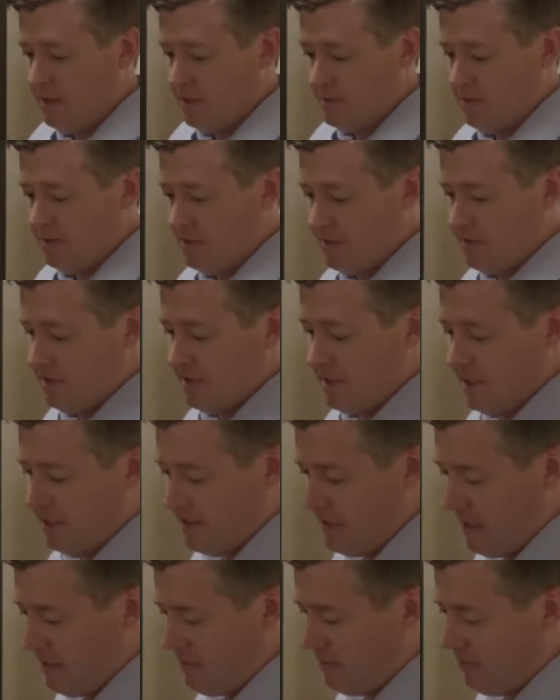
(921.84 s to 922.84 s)
so this is an
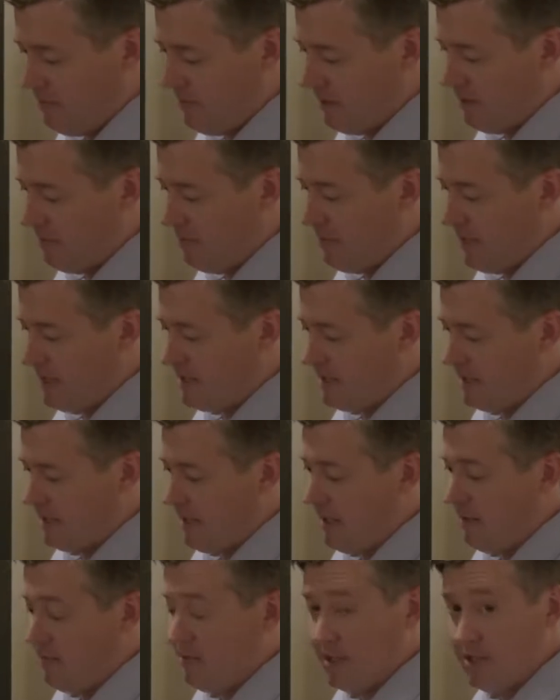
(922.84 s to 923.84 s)
example of the composite
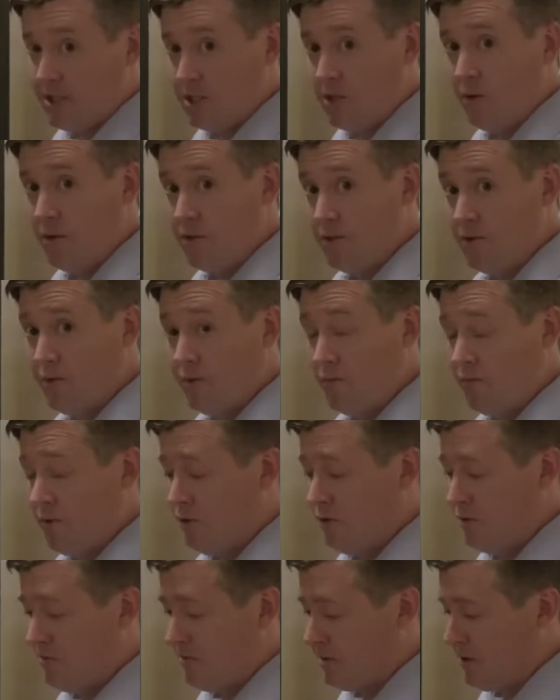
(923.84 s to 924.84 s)
cable that's going to the
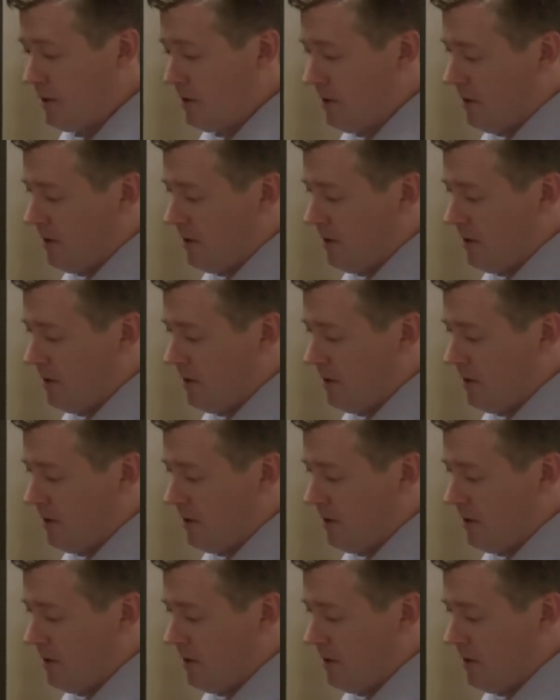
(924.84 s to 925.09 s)
rooms.